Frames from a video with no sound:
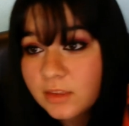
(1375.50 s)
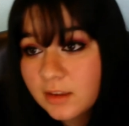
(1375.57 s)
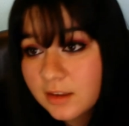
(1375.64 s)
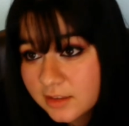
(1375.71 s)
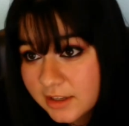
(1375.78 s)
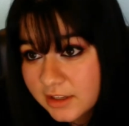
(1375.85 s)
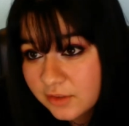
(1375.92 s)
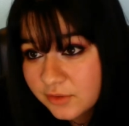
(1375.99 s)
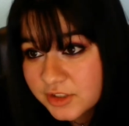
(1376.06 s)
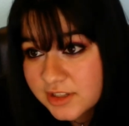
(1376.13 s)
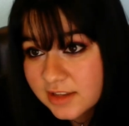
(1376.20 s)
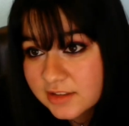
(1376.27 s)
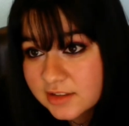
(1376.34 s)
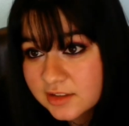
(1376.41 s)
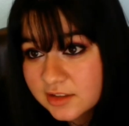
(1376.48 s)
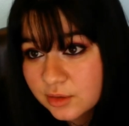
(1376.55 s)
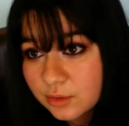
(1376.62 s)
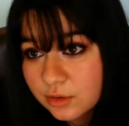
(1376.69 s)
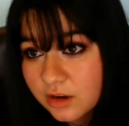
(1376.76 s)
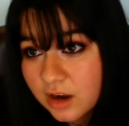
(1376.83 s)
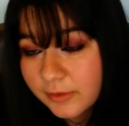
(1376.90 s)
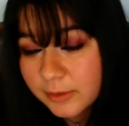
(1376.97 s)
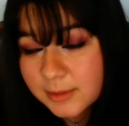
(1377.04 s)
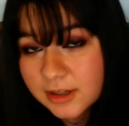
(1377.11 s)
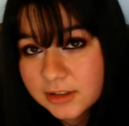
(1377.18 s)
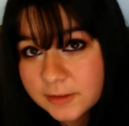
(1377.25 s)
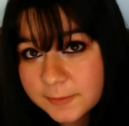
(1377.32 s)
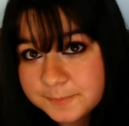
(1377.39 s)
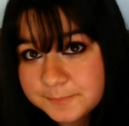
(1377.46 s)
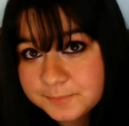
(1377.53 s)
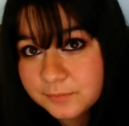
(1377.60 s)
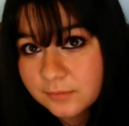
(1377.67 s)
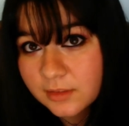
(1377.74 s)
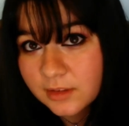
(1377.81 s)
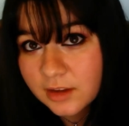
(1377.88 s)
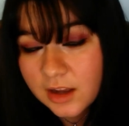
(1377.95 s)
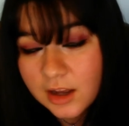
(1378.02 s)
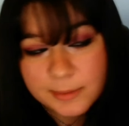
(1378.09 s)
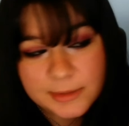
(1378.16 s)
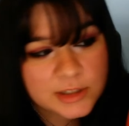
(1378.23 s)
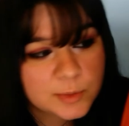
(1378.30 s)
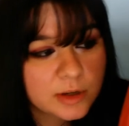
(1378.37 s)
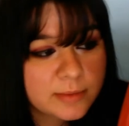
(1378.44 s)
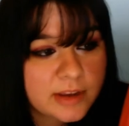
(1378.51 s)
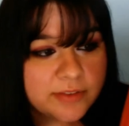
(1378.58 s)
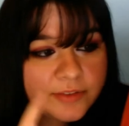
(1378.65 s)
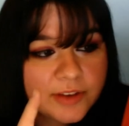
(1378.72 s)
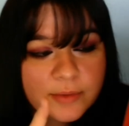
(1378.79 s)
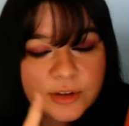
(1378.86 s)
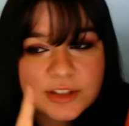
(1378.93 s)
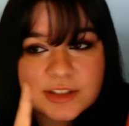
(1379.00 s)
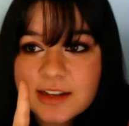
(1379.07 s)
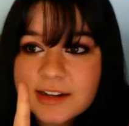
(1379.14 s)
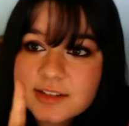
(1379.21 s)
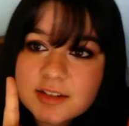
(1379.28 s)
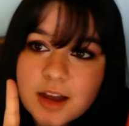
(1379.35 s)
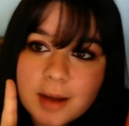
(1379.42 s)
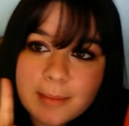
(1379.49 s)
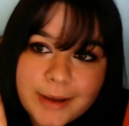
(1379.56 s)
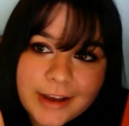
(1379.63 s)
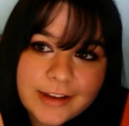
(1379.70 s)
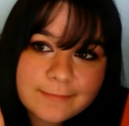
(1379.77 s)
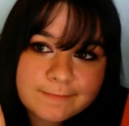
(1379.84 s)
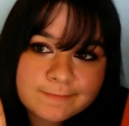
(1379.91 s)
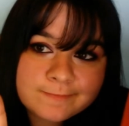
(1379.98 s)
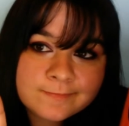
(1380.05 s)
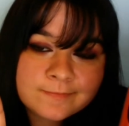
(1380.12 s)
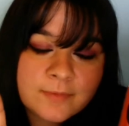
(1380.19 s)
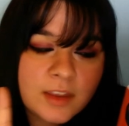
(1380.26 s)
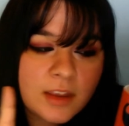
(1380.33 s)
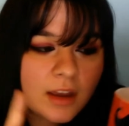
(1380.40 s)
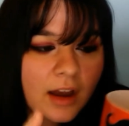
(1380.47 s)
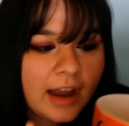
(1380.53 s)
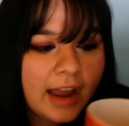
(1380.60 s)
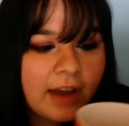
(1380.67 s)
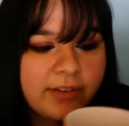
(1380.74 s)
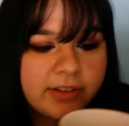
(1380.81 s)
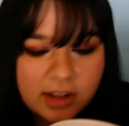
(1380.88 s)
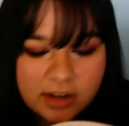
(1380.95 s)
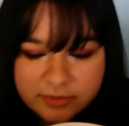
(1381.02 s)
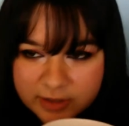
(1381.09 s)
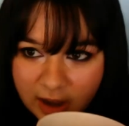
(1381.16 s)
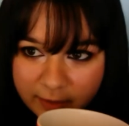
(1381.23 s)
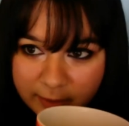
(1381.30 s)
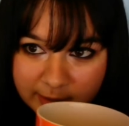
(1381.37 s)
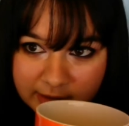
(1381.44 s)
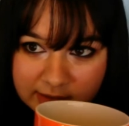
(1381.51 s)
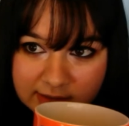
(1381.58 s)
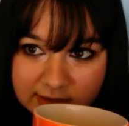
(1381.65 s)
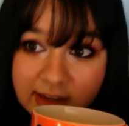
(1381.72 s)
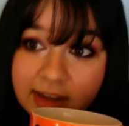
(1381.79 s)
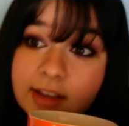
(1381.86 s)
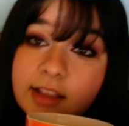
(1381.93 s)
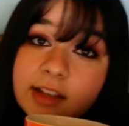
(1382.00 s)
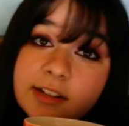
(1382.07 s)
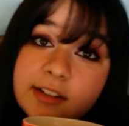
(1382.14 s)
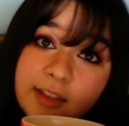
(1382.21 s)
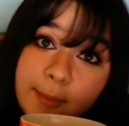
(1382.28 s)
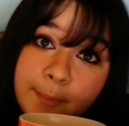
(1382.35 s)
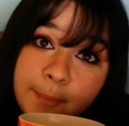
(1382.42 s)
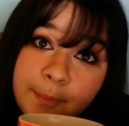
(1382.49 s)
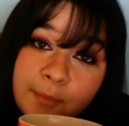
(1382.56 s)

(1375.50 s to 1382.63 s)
Thank you for saying this is a cool coffee mug. It's one of my favorites that is not mine. I have a lot of coffee mugs. I collect them.